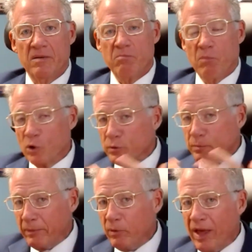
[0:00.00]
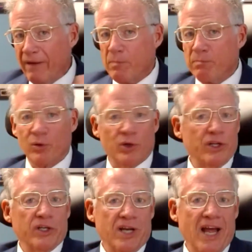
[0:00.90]
Most people have a pretty
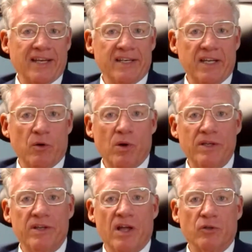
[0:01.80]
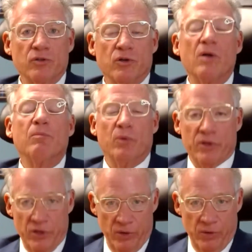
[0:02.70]
good idea what Donald Trump
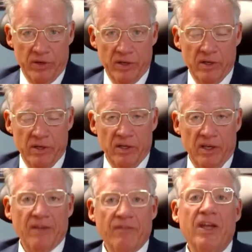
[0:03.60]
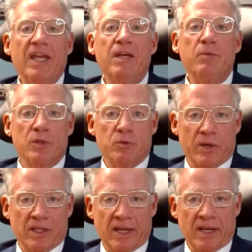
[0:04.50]
would do if he was
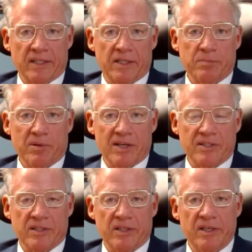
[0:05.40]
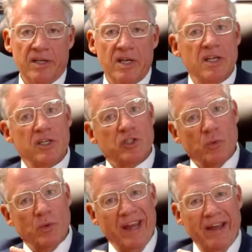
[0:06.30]
reelected as president. So
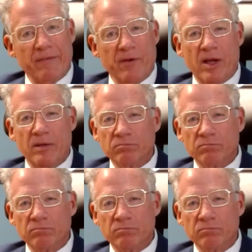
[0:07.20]
we have